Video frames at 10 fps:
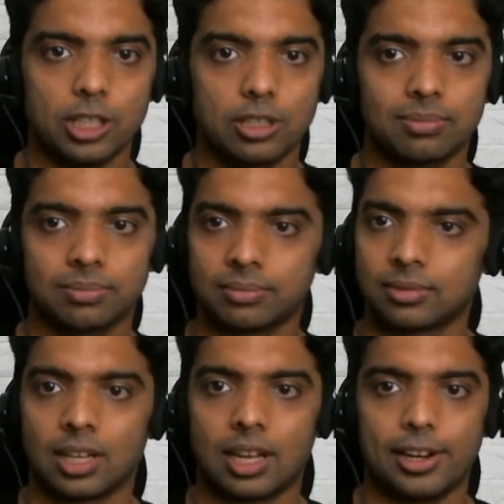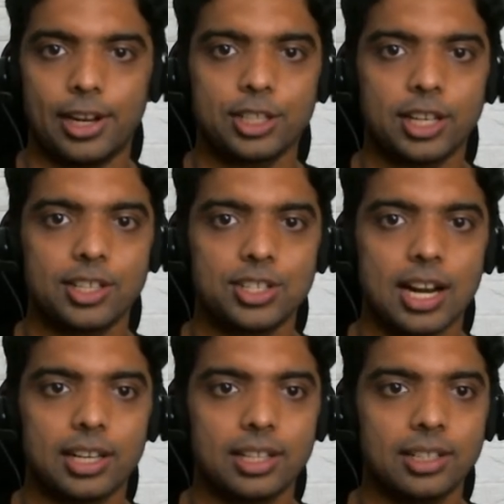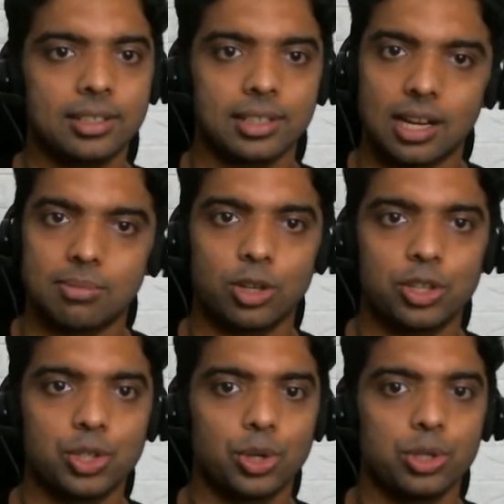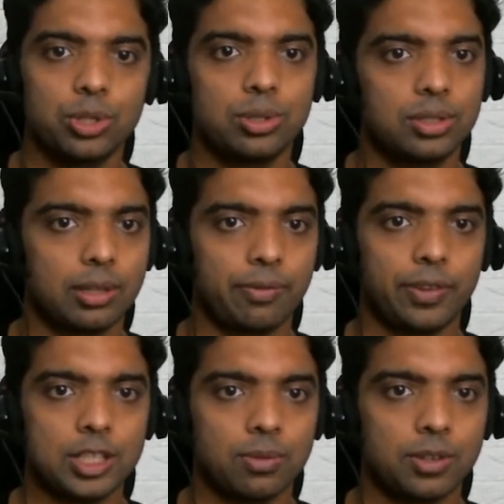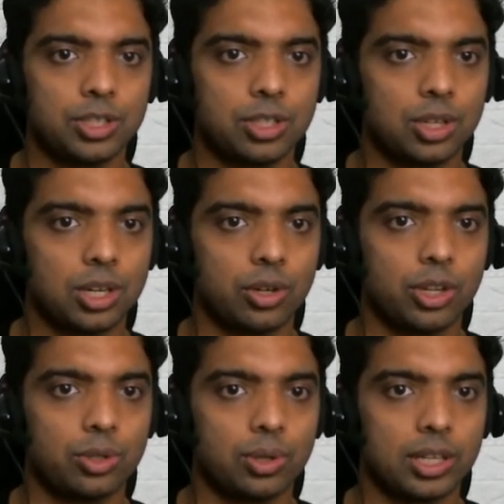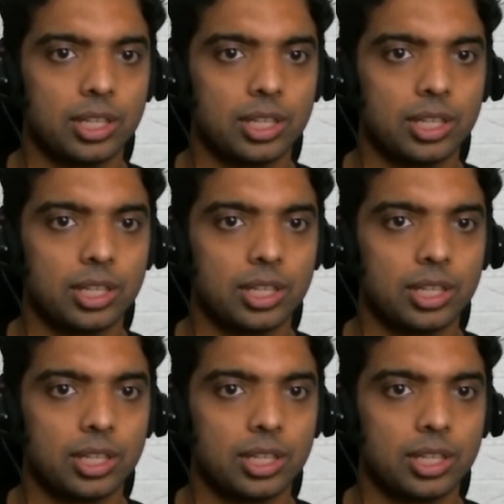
work. Let's get started. I'm going to show you the first question you are going to